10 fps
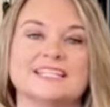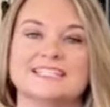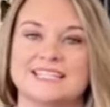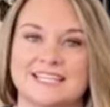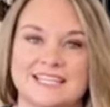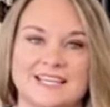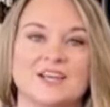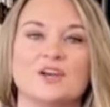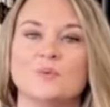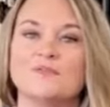is key.
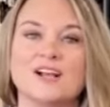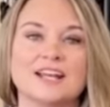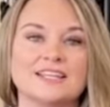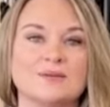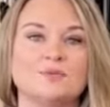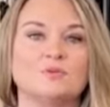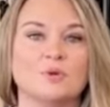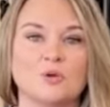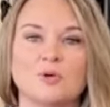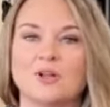We've got to keep you
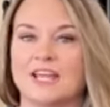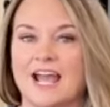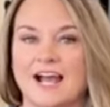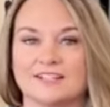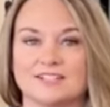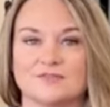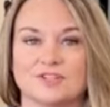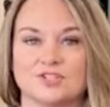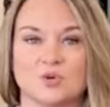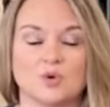mobile and active.
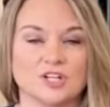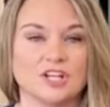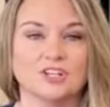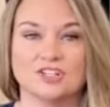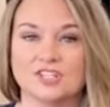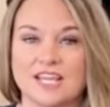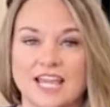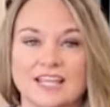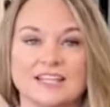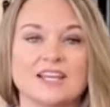And so working on your
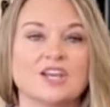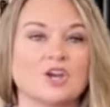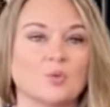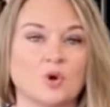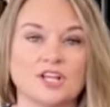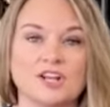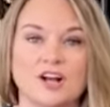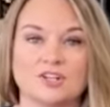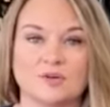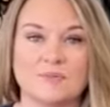gait, working
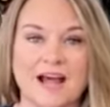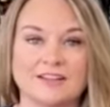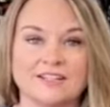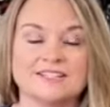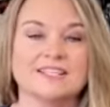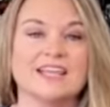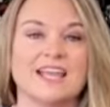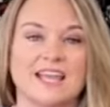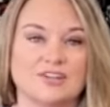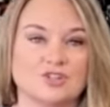on your balance,
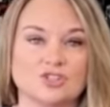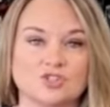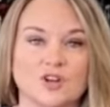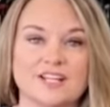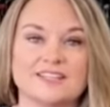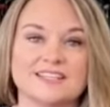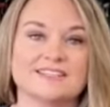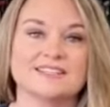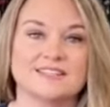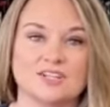and your strength is
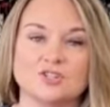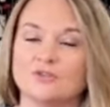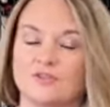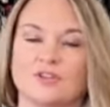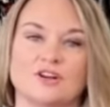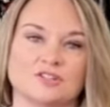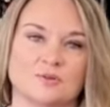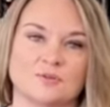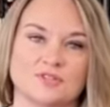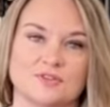essential for
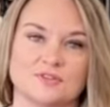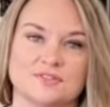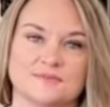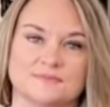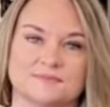long-term results.